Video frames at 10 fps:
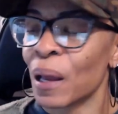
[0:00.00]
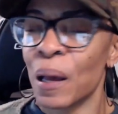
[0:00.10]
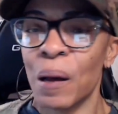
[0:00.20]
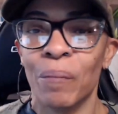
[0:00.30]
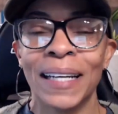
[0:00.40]

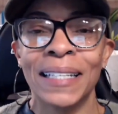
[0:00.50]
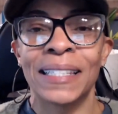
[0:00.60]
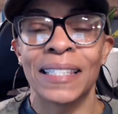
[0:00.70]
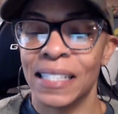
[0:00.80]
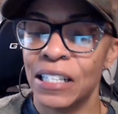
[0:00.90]
But it's
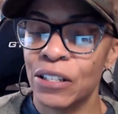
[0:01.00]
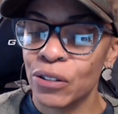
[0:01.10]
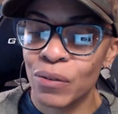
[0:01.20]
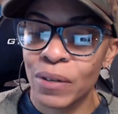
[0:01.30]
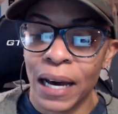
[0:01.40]
still,
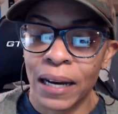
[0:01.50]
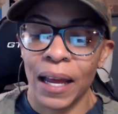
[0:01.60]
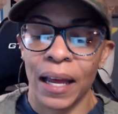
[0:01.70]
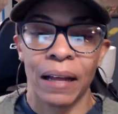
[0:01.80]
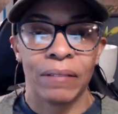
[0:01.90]
you gotta
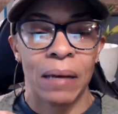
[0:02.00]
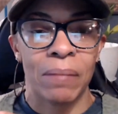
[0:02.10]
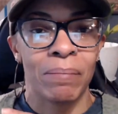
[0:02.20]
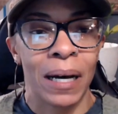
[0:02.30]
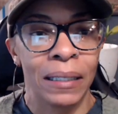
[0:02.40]
have that
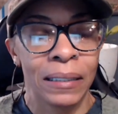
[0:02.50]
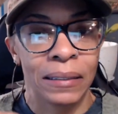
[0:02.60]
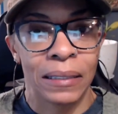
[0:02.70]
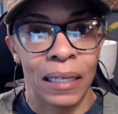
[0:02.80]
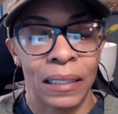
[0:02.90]

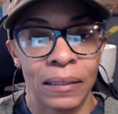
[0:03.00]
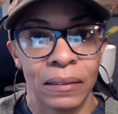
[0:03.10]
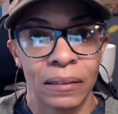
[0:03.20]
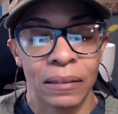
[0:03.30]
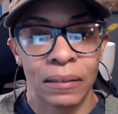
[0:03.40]
mindset,
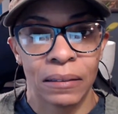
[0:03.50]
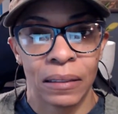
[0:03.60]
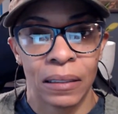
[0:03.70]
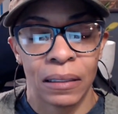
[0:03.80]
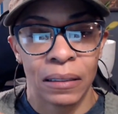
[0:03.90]

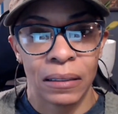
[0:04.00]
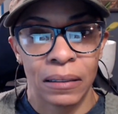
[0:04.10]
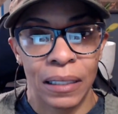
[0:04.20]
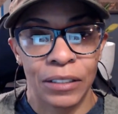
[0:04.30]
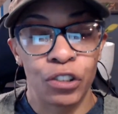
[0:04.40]

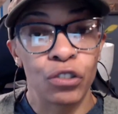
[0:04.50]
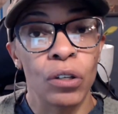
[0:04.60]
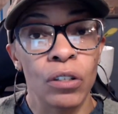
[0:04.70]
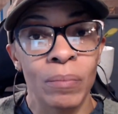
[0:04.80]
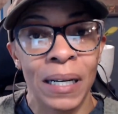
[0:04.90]
that
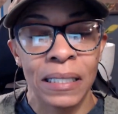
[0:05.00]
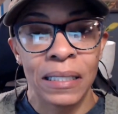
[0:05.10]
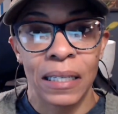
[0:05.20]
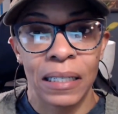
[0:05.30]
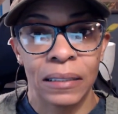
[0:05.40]
strong
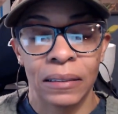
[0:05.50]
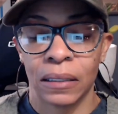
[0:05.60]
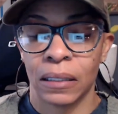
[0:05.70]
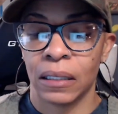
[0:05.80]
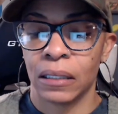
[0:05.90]
mindset,
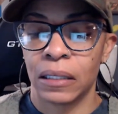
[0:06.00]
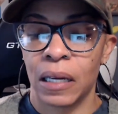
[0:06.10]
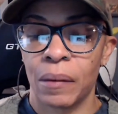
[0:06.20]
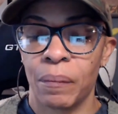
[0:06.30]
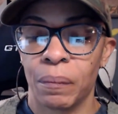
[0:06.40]

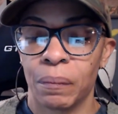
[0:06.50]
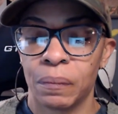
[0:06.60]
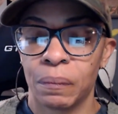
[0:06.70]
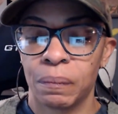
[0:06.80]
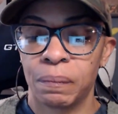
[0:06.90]
that
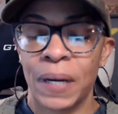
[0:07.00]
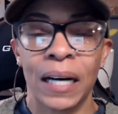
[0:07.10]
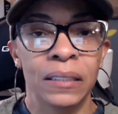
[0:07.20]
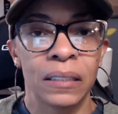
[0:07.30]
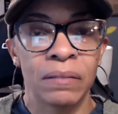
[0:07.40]

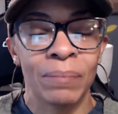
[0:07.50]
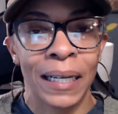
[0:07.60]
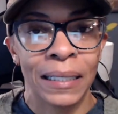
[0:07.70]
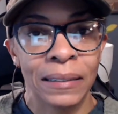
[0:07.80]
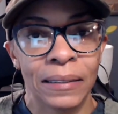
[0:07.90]
positive
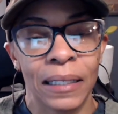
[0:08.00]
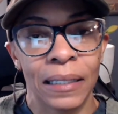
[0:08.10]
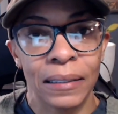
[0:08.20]
mindset,